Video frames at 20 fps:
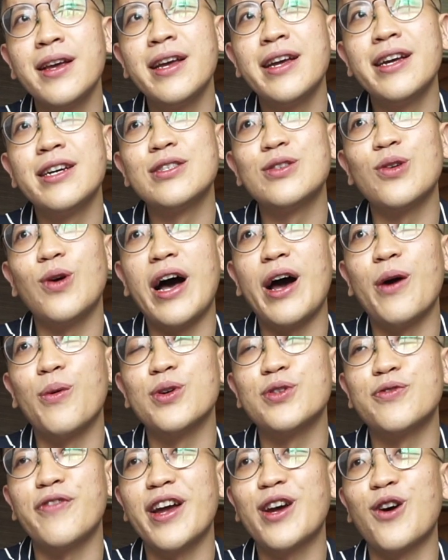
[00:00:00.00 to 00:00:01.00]
So I
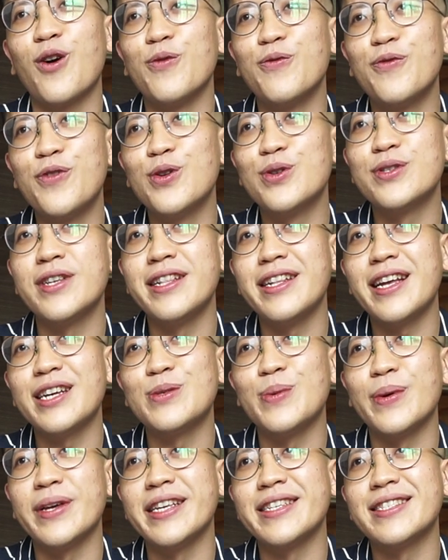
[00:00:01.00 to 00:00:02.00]
was very confused, and
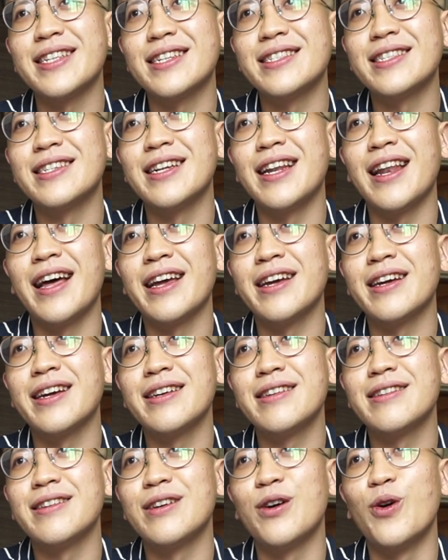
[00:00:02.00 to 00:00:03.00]
that's when he started like
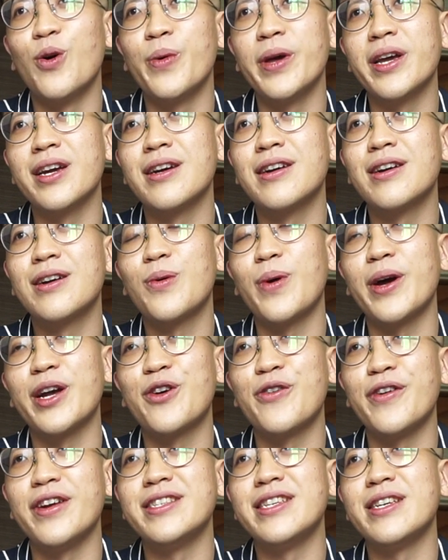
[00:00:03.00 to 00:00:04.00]
going quite
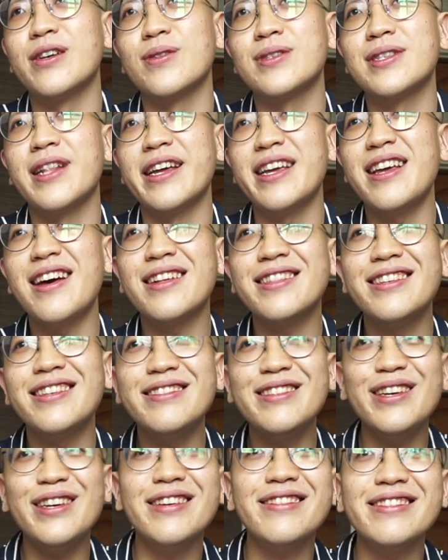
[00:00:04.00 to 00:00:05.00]
crazy. I was like, yeah,
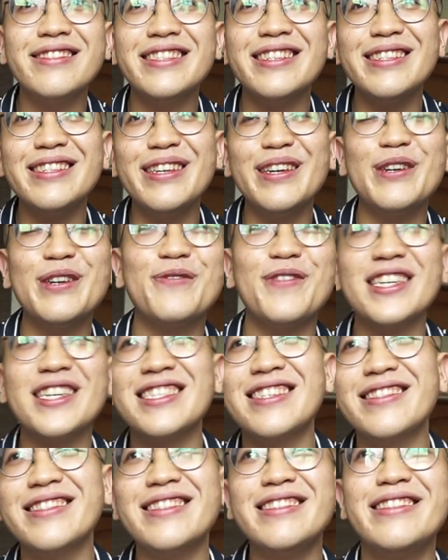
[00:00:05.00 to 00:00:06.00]
turn here,
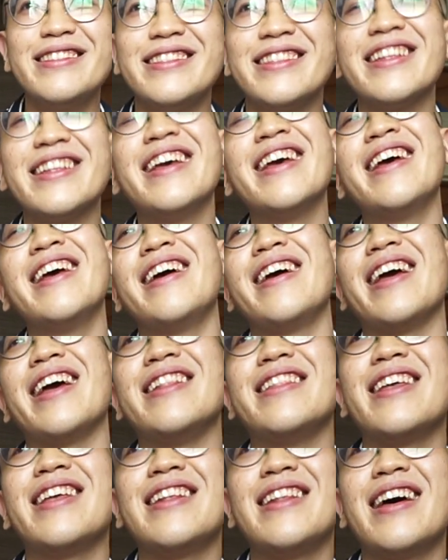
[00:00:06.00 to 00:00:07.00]
faster turn.
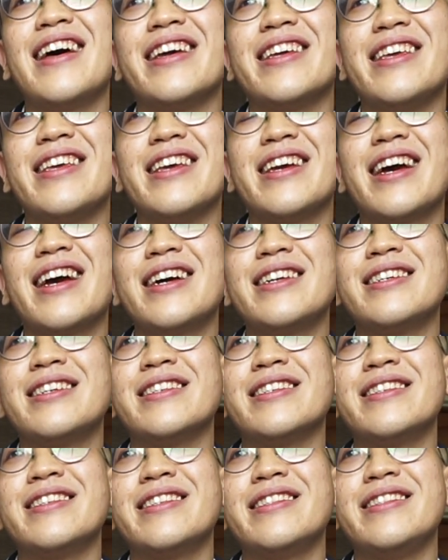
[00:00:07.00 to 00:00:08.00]
And then like he kind
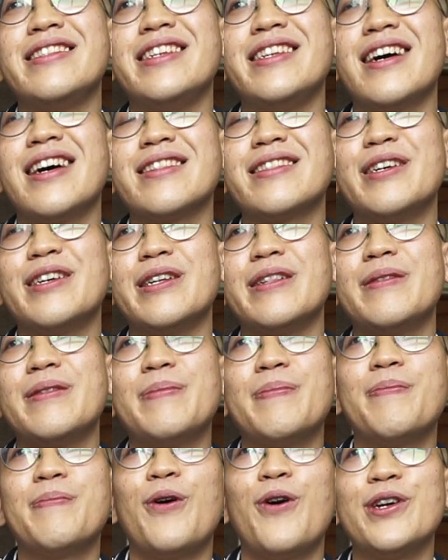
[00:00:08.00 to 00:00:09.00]
of deducted
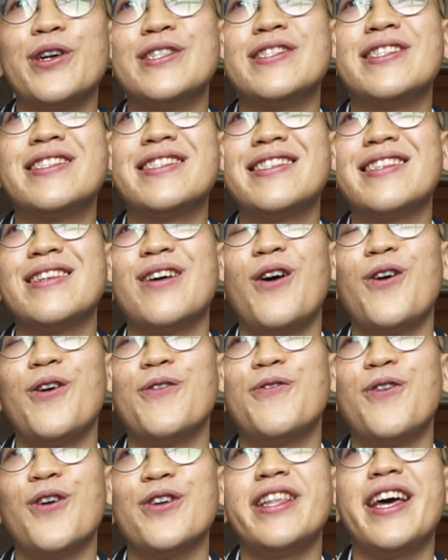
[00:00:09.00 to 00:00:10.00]
points
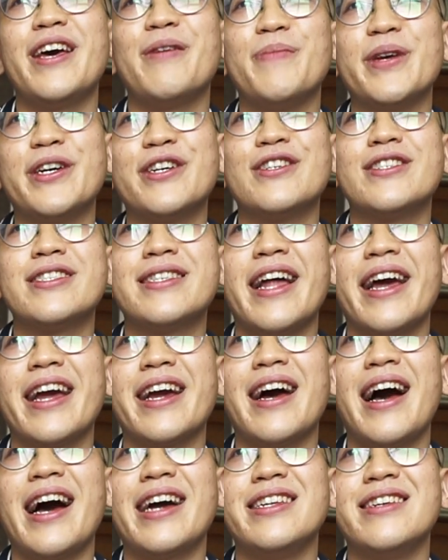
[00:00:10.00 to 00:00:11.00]
off for that because like
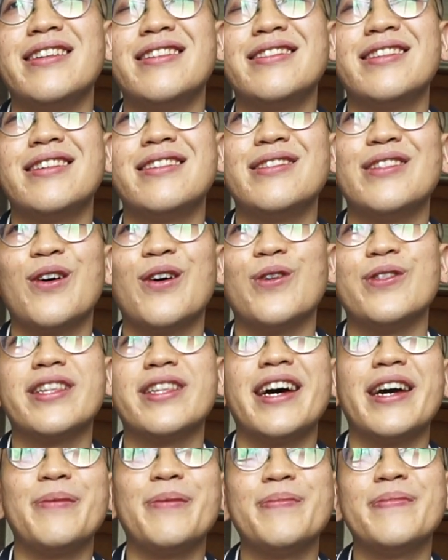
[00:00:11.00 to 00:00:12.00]
I didn't turn on
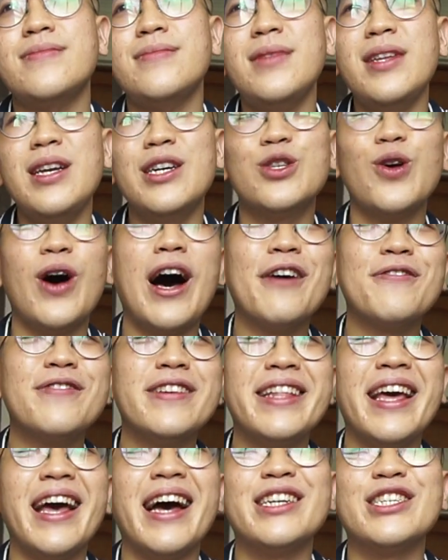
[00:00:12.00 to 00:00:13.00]
time. So after
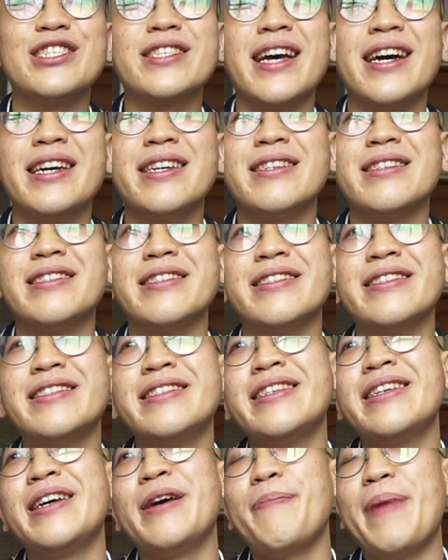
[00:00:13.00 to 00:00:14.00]
that I just kind of
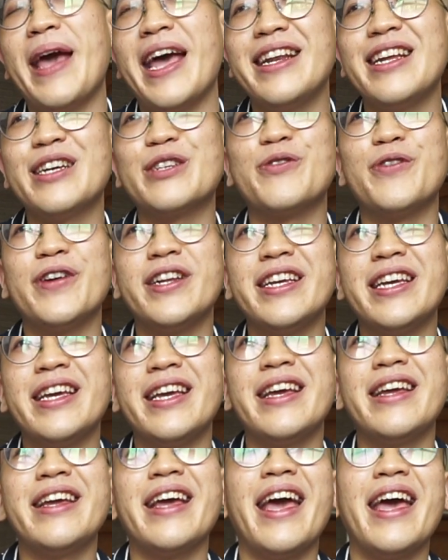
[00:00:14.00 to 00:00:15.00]
panicked
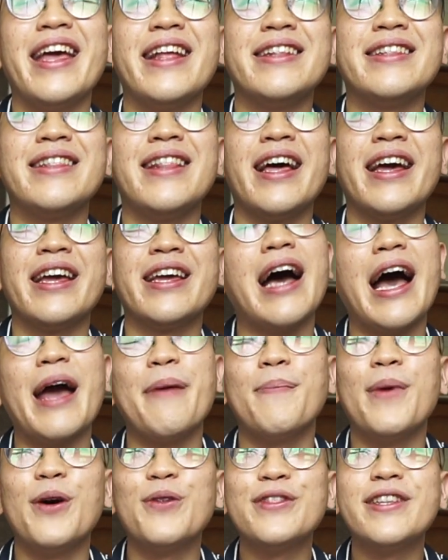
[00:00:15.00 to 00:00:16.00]
already, and like I
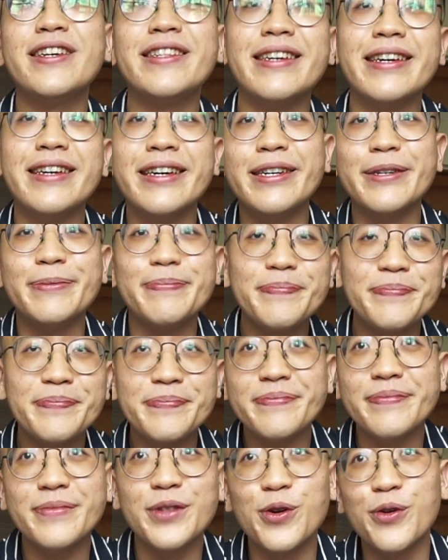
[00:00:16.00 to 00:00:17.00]
mounted the curb
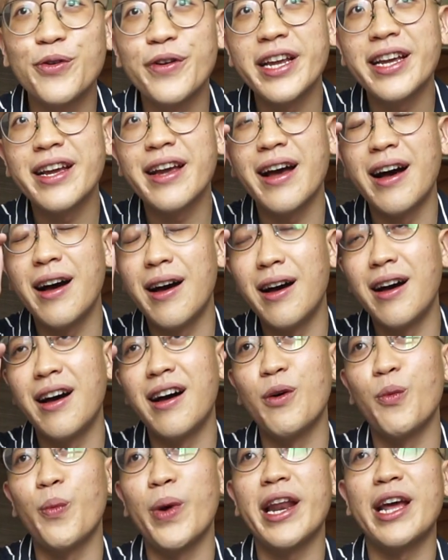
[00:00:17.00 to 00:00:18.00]
during
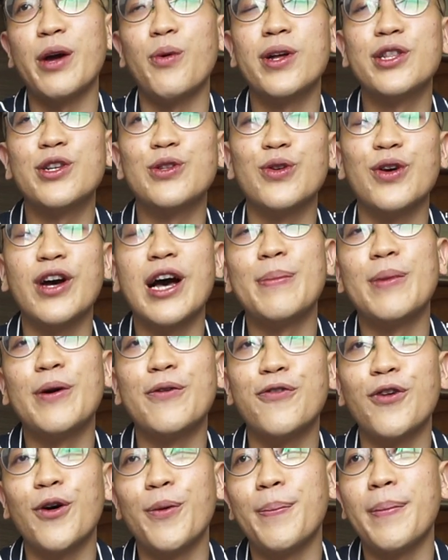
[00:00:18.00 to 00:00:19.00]
when I wanted to come up
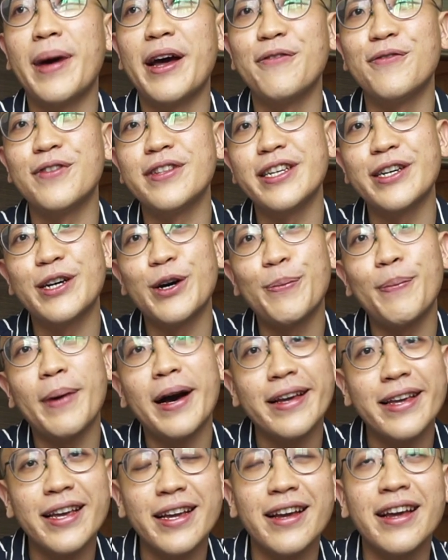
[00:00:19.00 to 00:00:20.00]
from my vertical
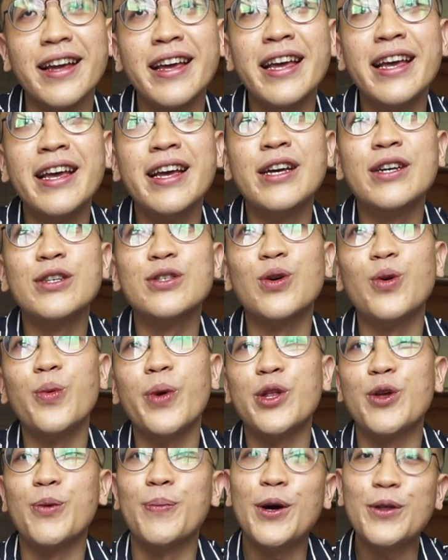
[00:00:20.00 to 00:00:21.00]
parking. So
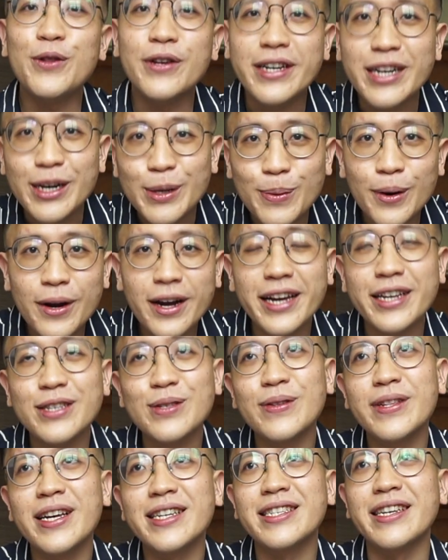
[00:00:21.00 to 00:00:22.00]
when you mount the curb, right,
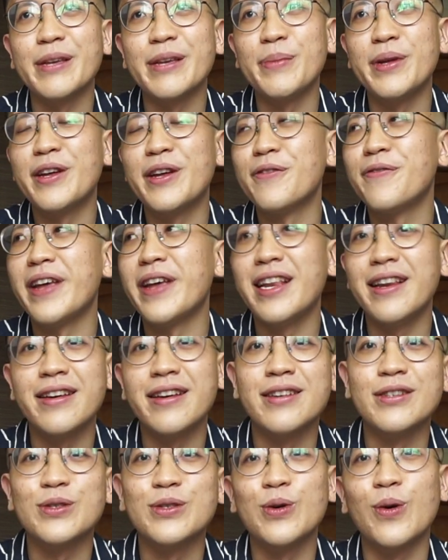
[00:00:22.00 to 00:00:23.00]
so that's an immediate
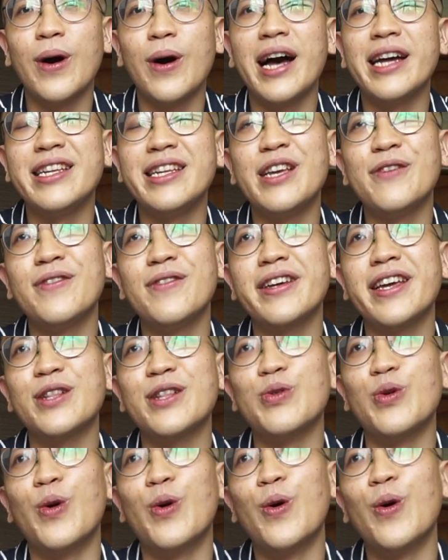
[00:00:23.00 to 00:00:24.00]
failure. So I didn't even
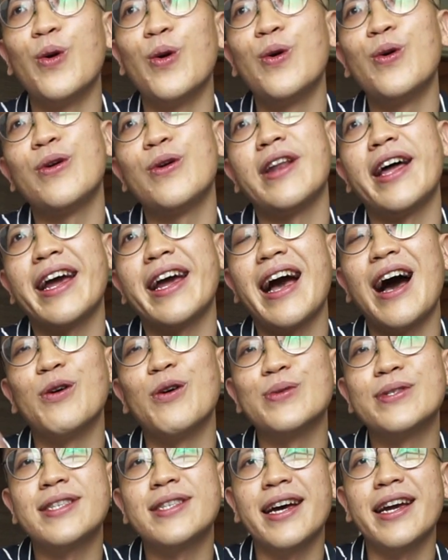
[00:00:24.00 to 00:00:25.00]
get to go like
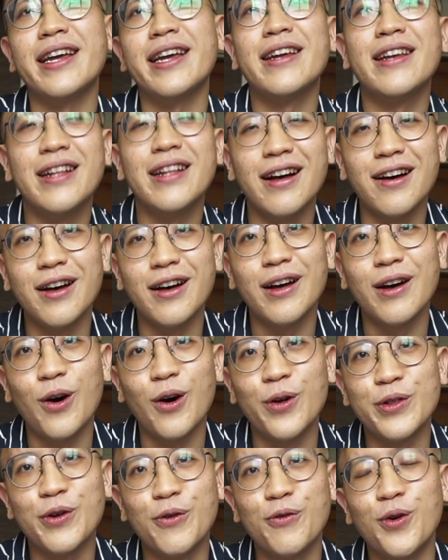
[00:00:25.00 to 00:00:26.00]
outside
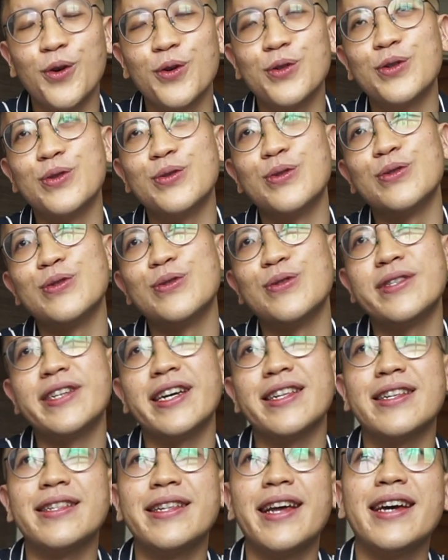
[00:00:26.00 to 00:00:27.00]
on the road to
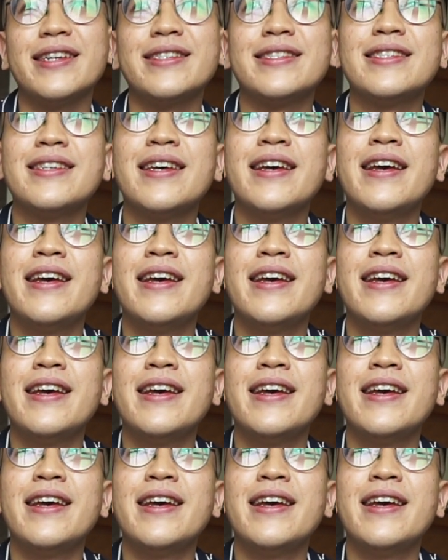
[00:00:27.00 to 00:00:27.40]
take the test.